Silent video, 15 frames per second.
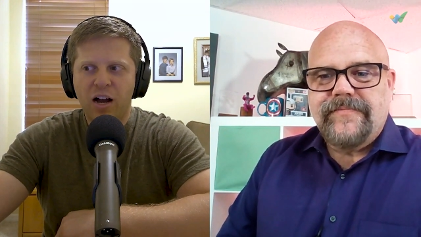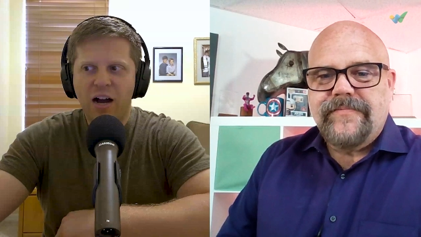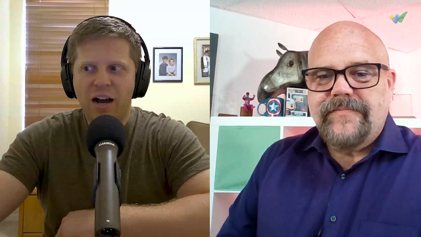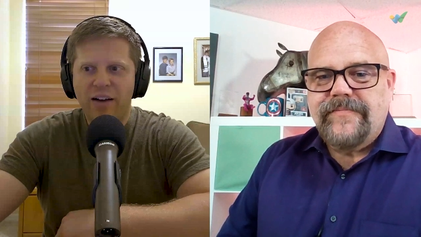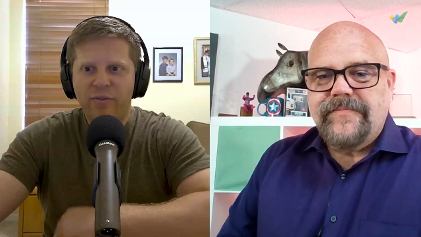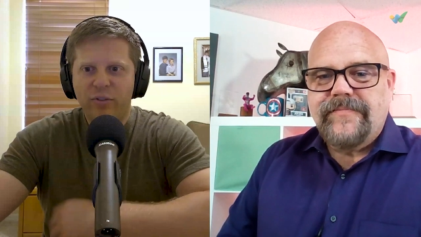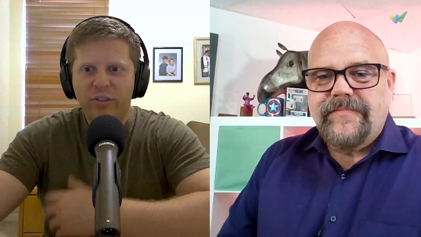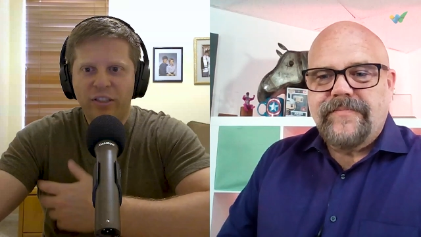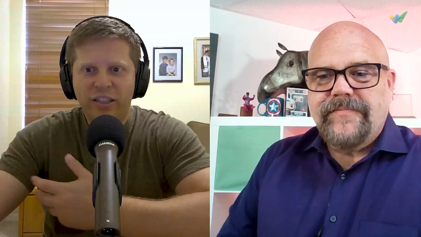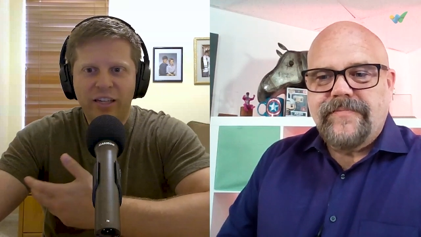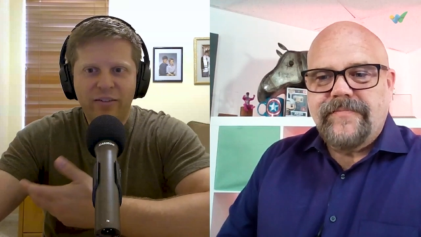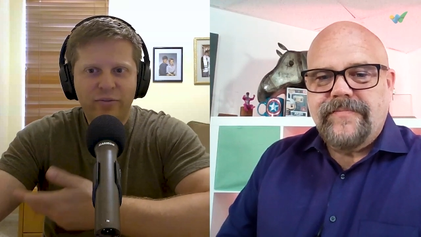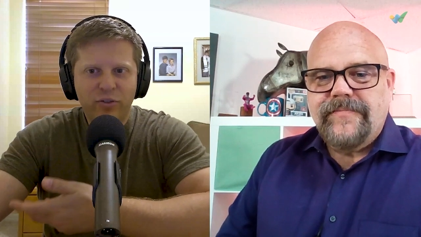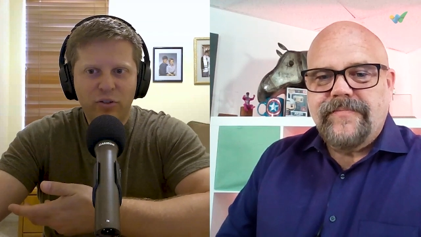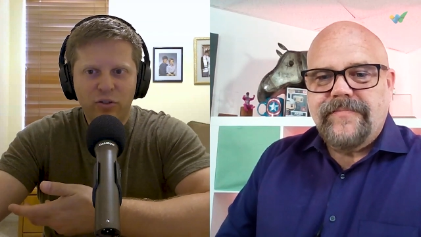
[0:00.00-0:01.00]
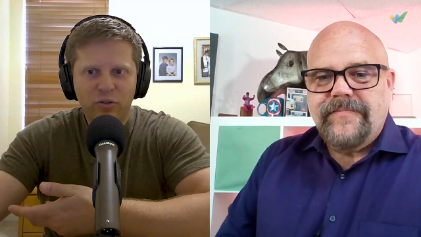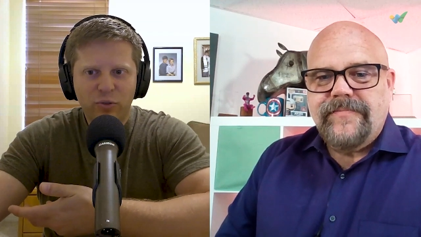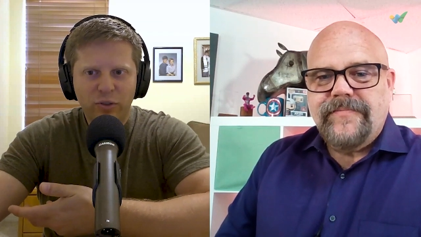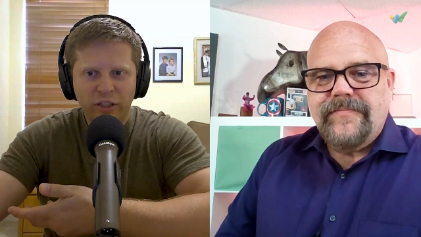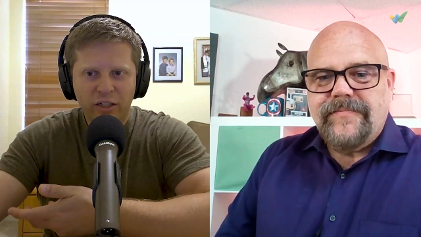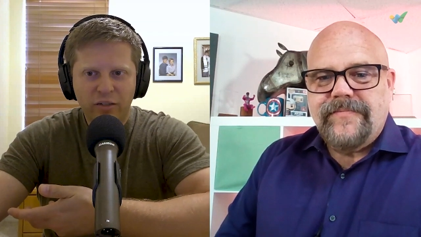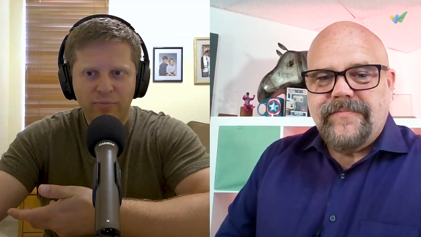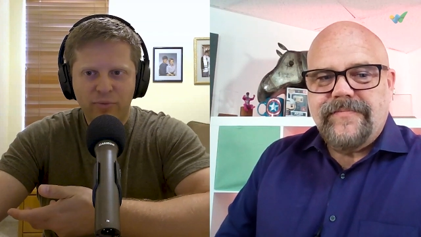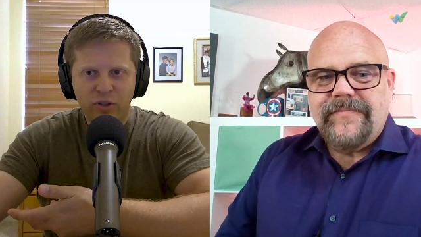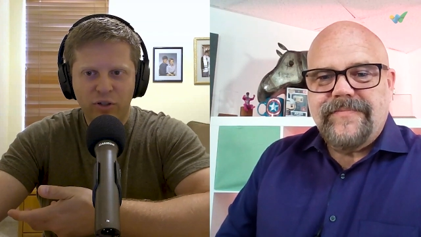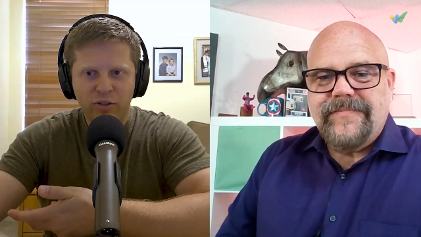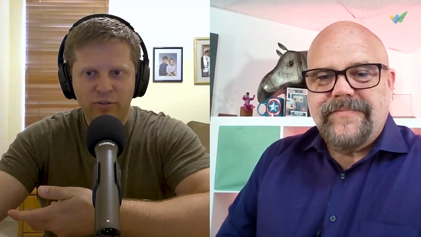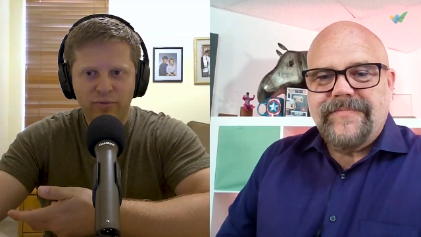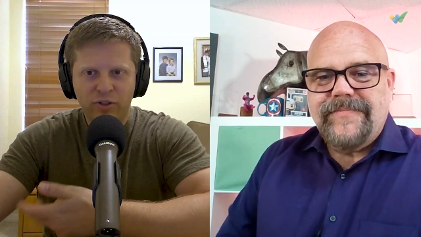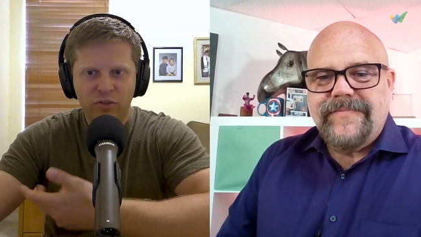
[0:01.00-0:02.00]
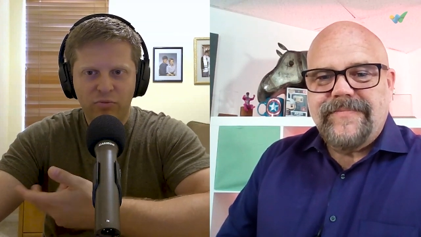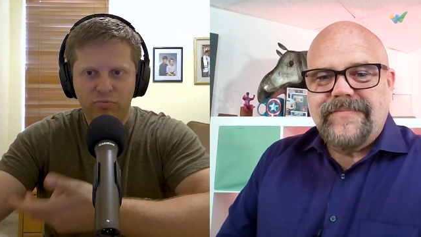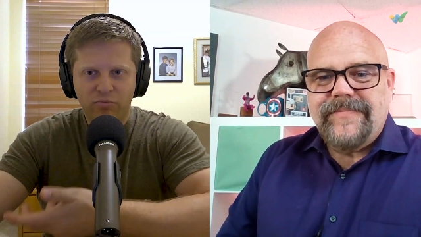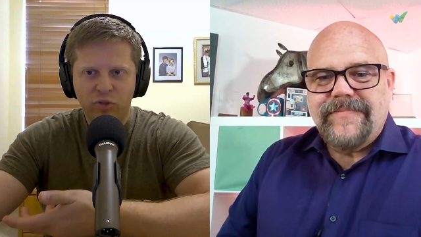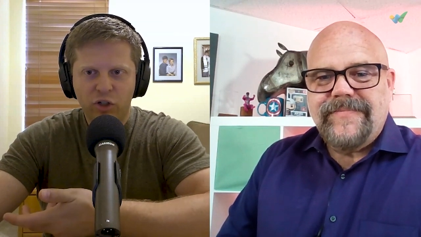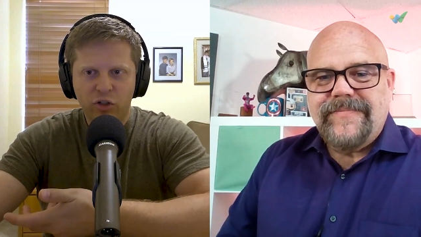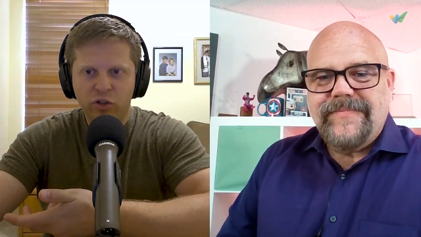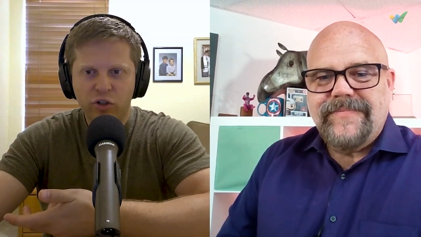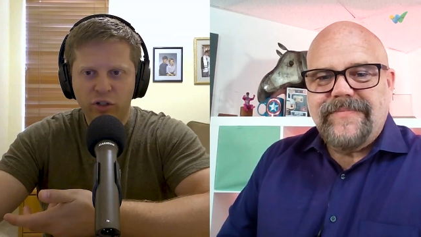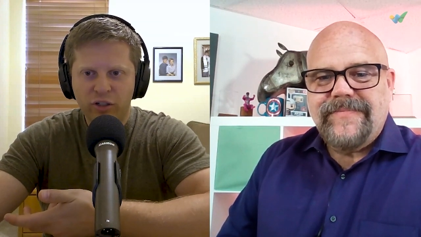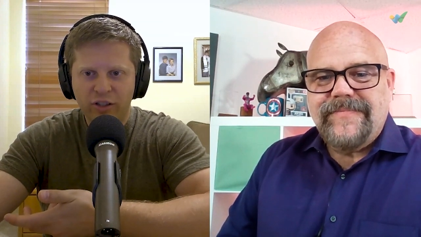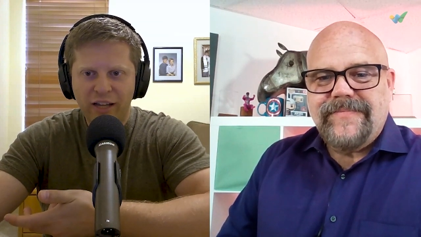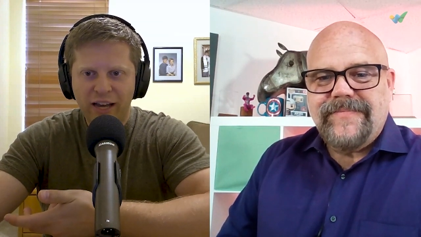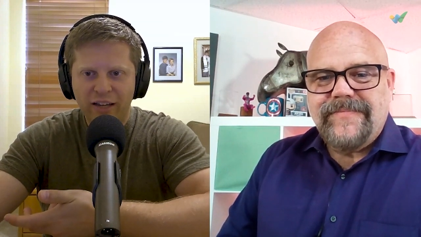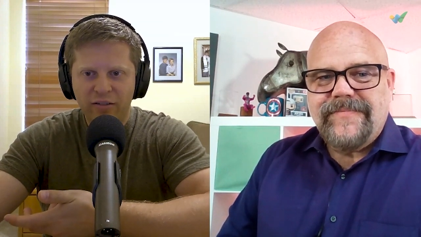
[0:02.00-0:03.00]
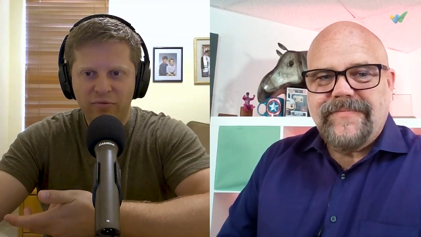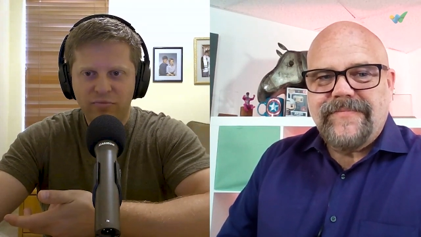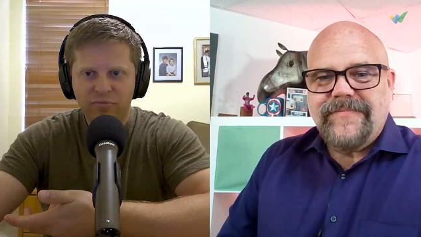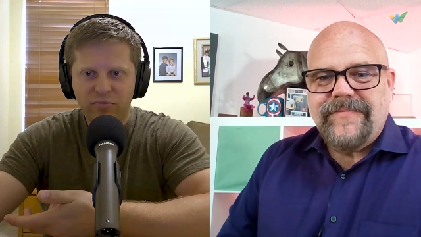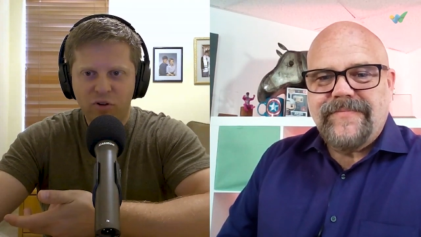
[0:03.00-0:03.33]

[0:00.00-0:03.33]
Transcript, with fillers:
Speaker 1: I've only ever really observed children that